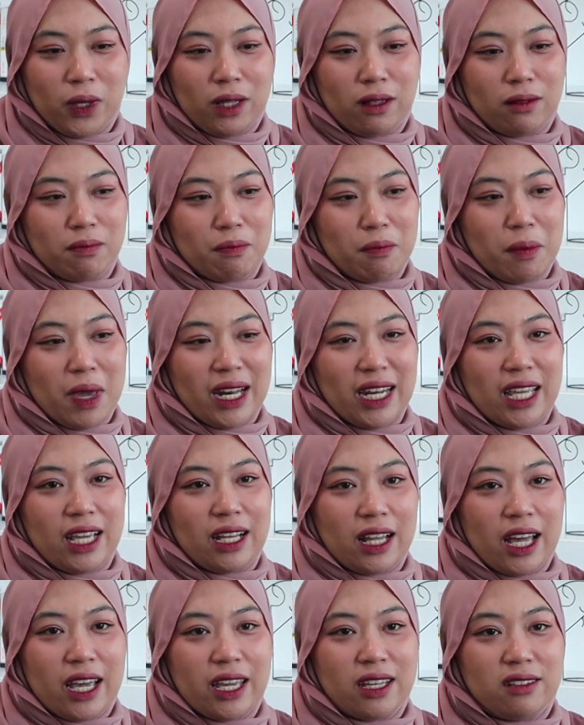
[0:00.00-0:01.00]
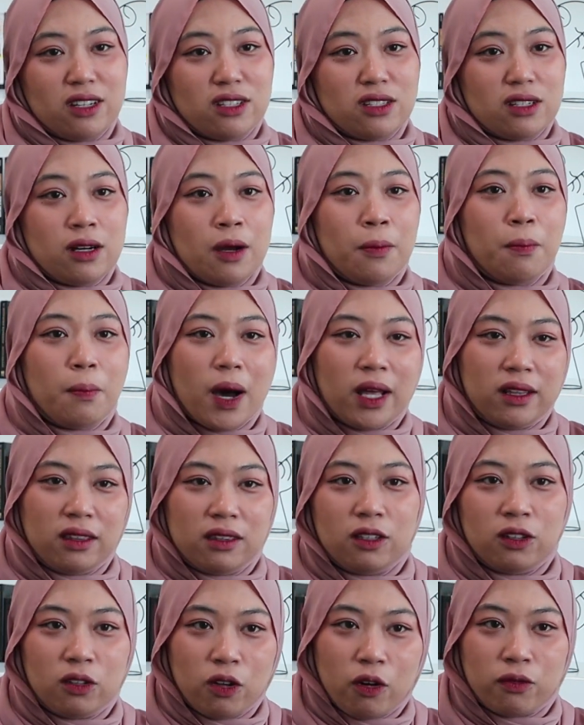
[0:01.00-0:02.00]
with many clients there's an
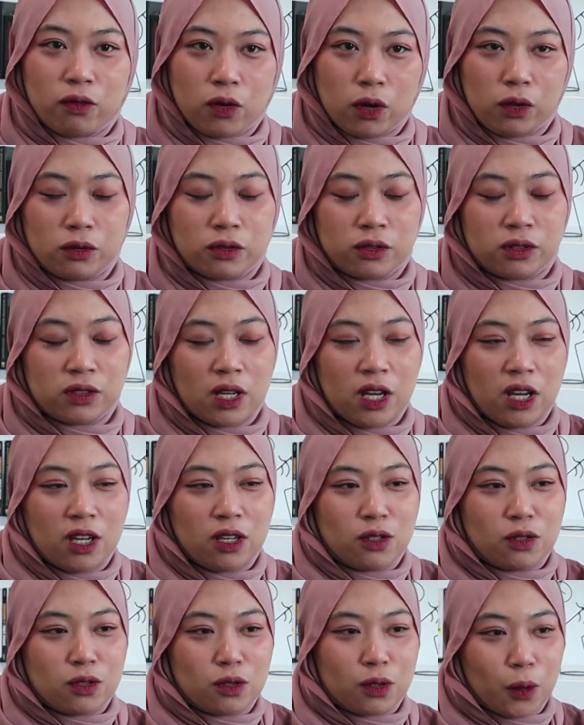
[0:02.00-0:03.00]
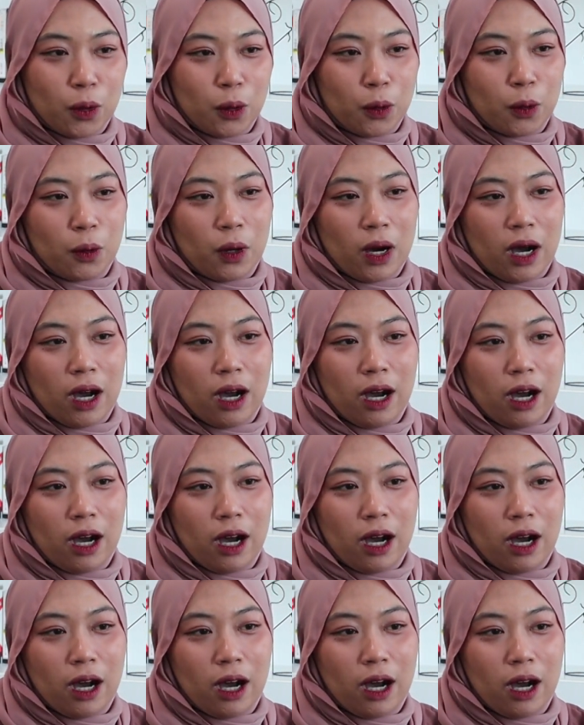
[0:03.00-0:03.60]
abundance of roles. So